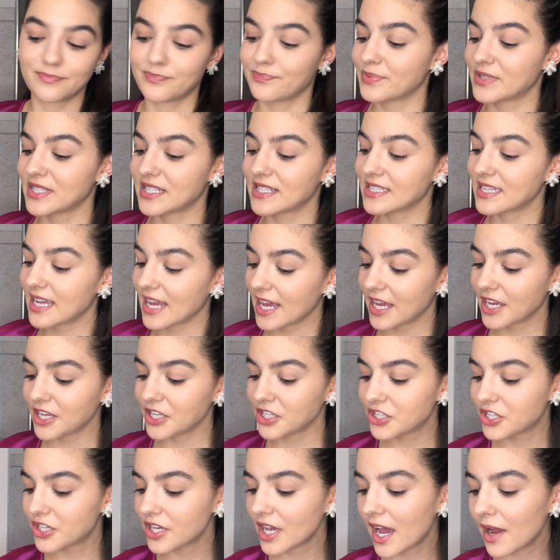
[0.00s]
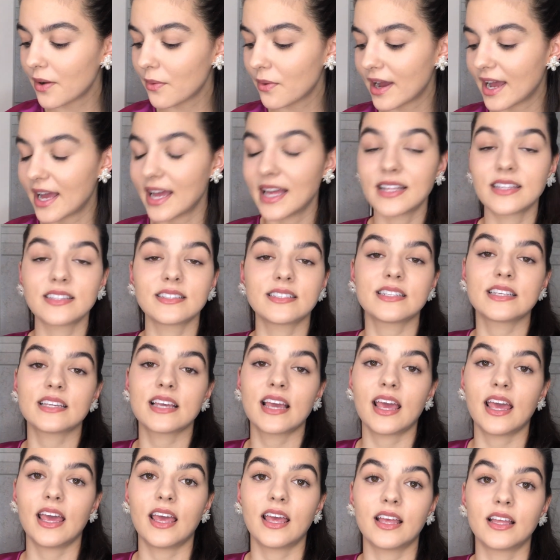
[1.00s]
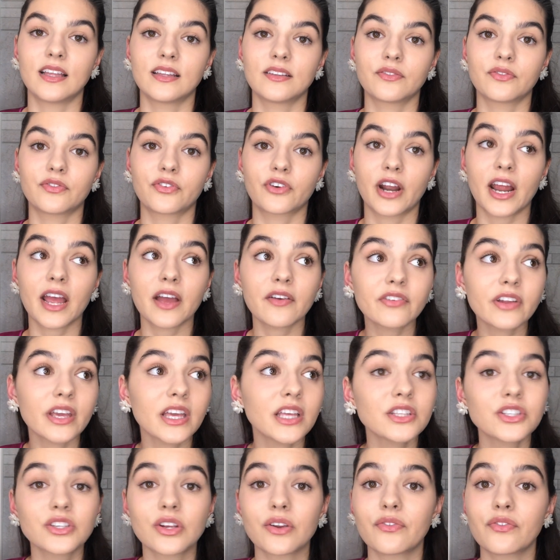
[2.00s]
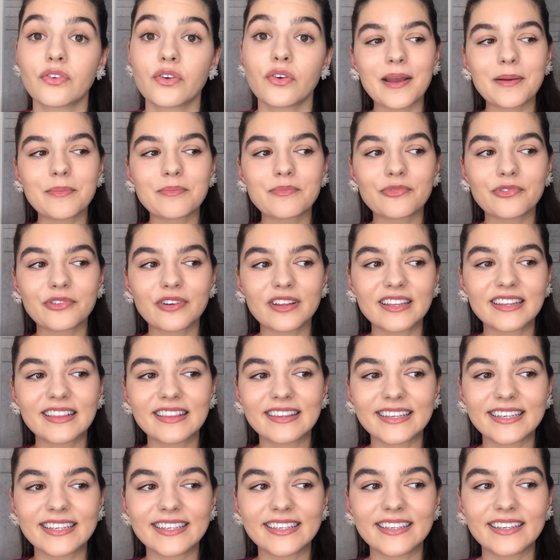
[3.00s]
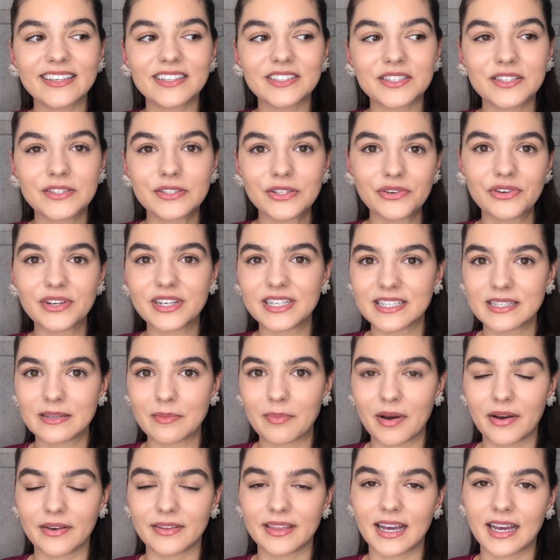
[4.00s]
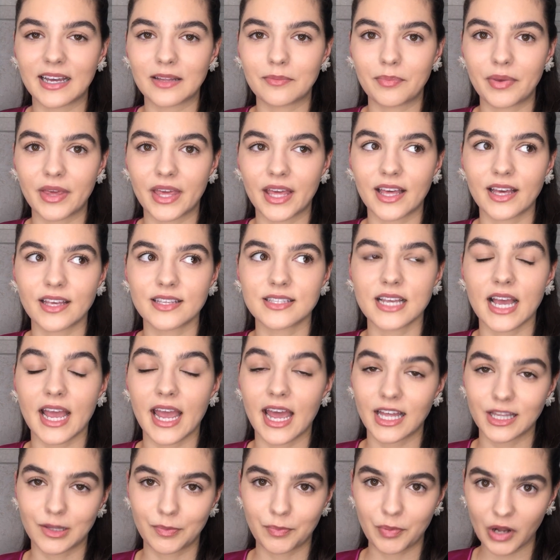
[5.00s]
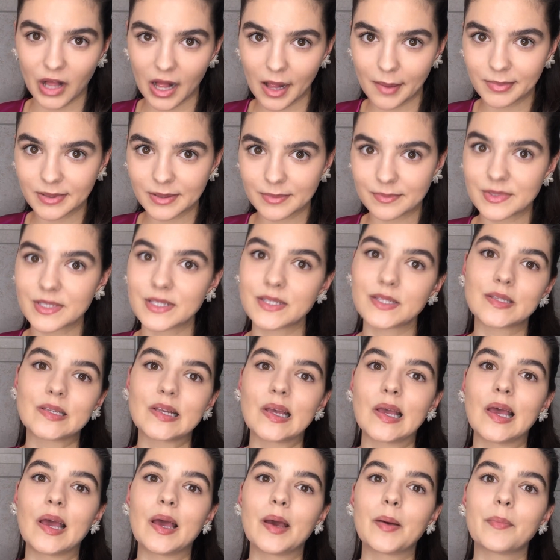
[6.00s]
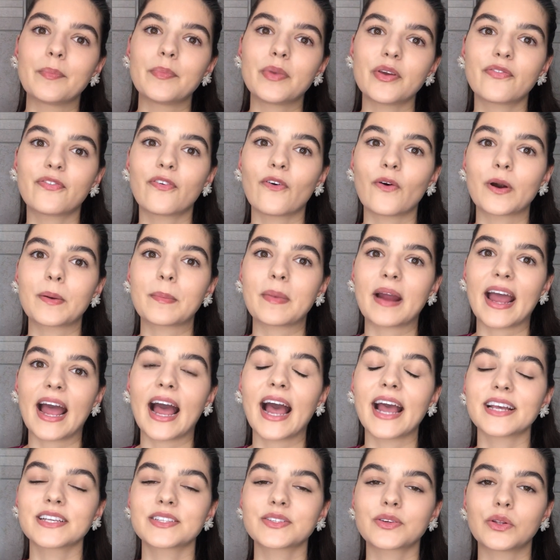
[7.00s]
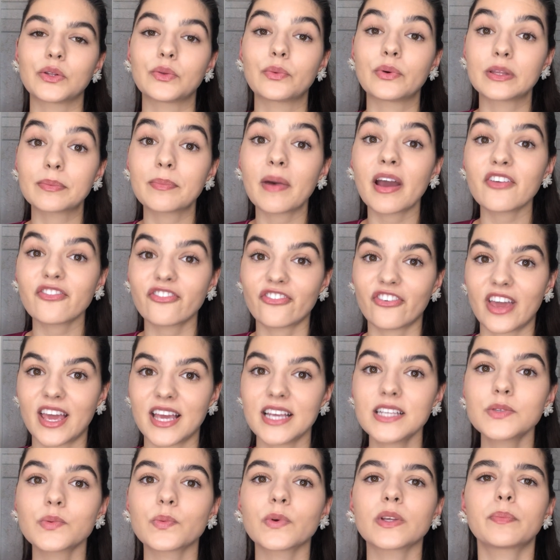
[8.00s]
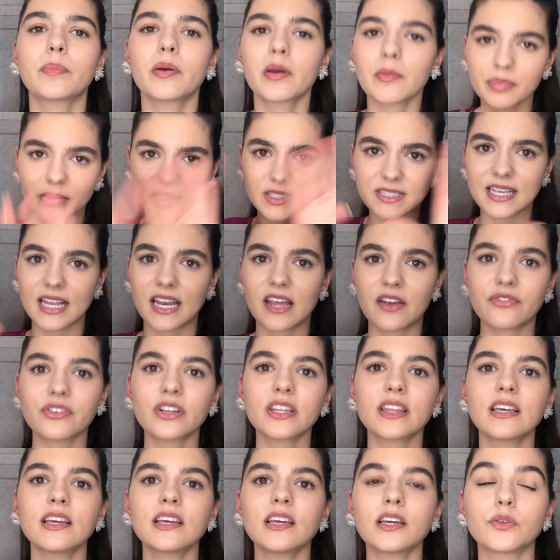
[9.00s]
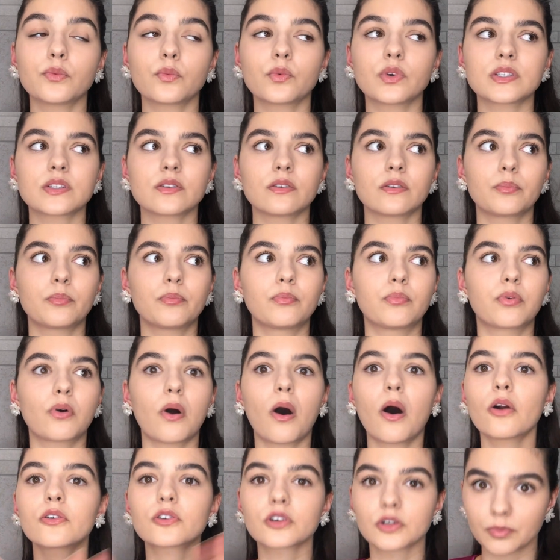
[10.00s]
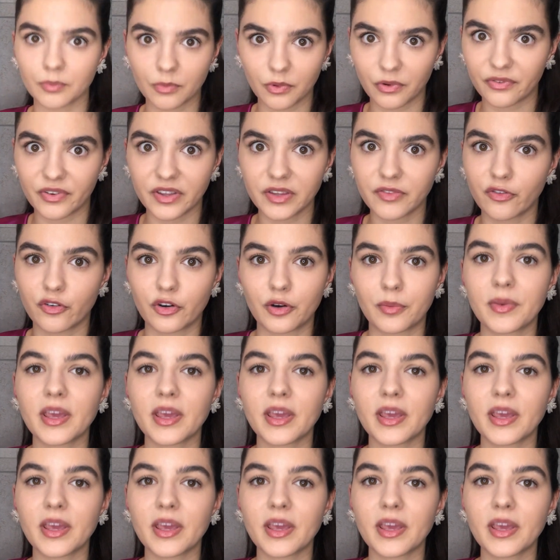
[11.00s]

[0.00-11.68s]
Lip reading: stage I went and for every interview. I'm really serious about that because I had problems before my high school with my face, with pimples and everything, and it was a horror movie for